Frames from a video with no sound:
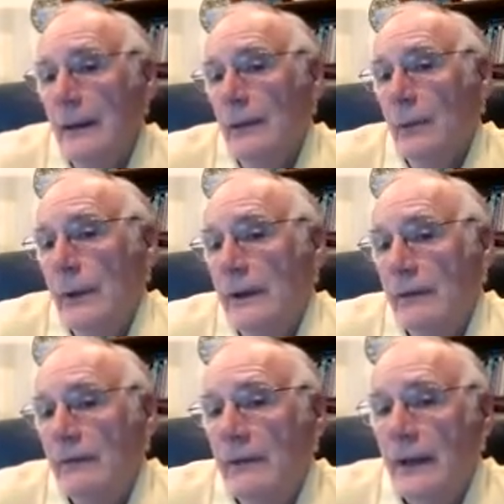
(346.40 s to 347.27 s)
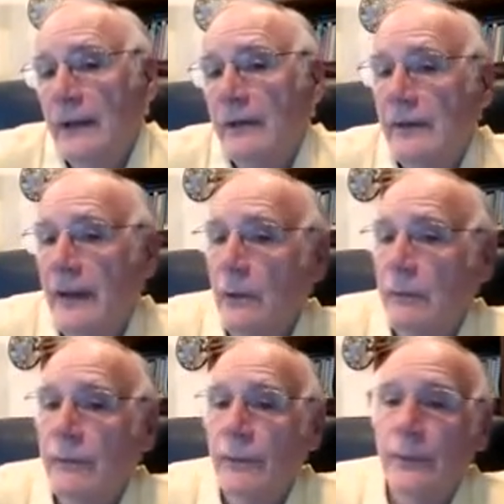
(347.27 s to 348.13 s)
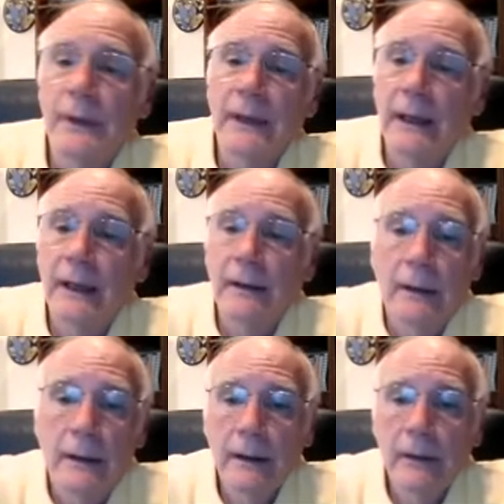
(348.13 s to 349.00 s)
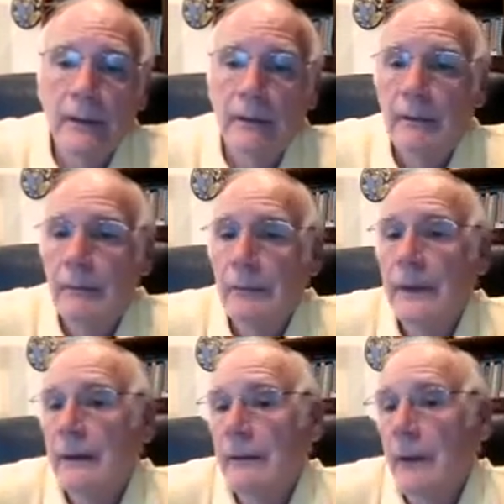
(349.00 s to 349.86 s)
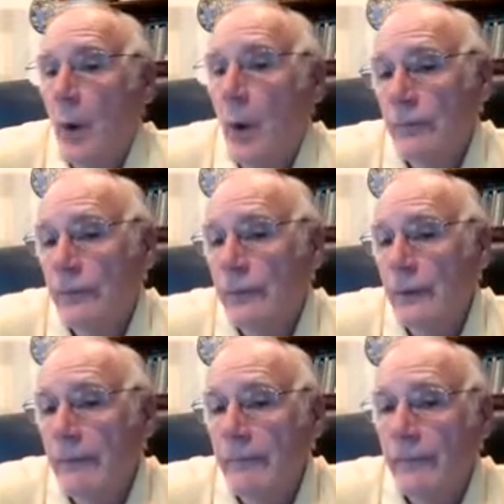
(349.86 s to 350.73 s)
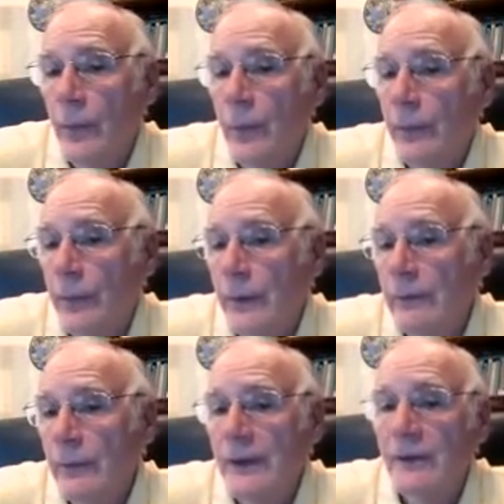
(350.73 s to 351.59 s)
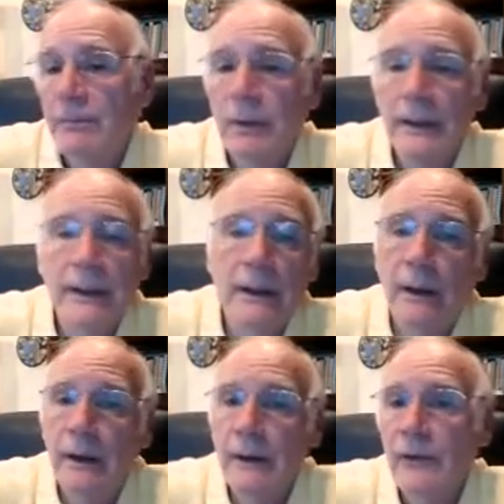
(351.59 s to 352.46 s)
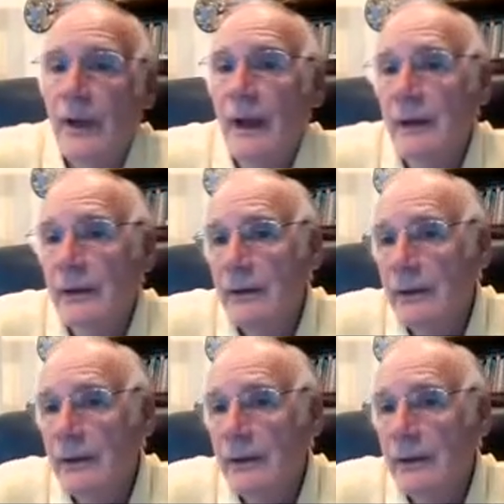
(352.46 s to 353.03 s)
We can finesse south for the king of hearts. We can hope for a 4-3-3 split in hearts to